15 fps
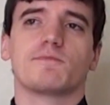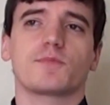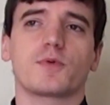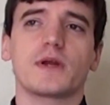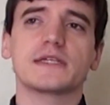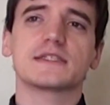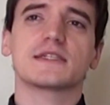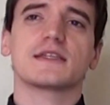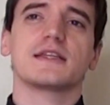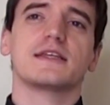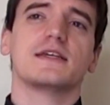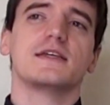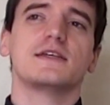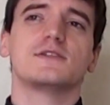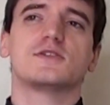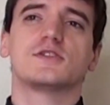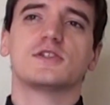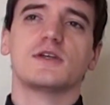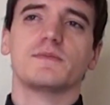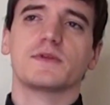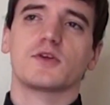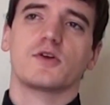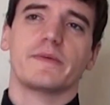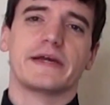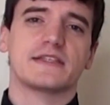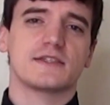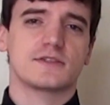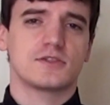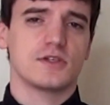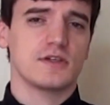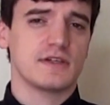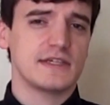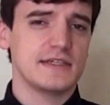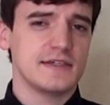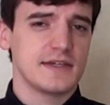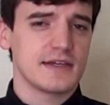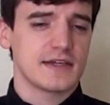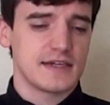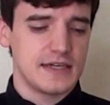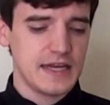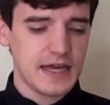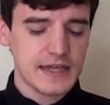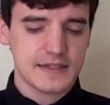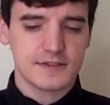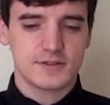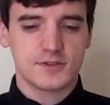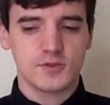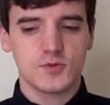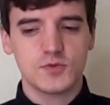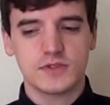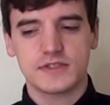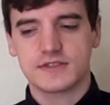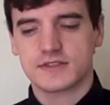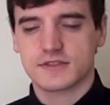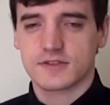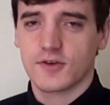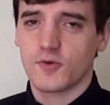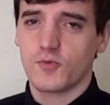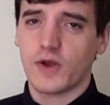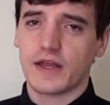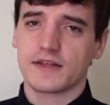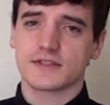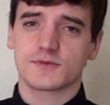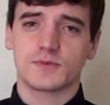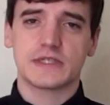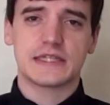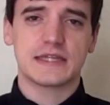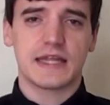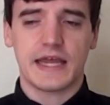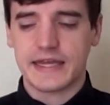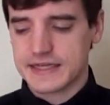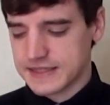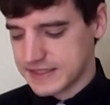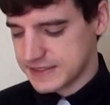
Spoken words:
Presently, Gym of the Romantic Journey not doing so well as we'd like.